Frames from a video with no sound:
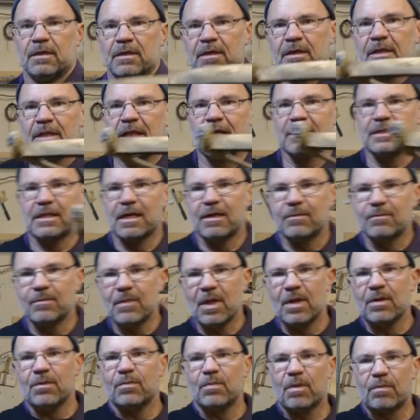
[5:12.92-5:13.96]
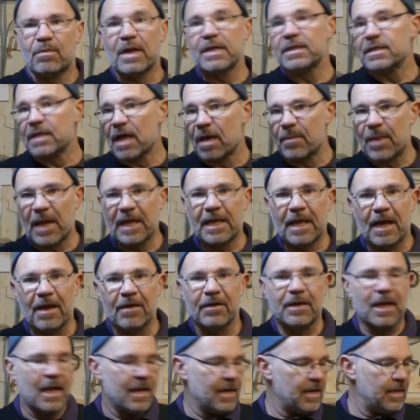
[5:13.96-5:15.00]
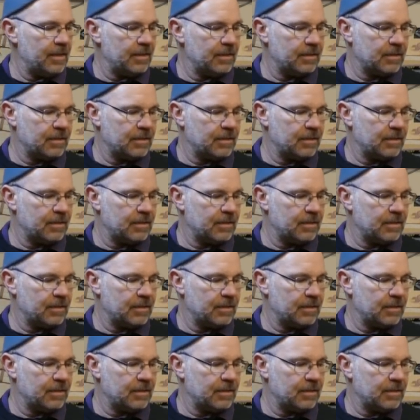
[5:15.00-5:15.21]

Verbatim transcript: And that's it. We're ready to go back out again.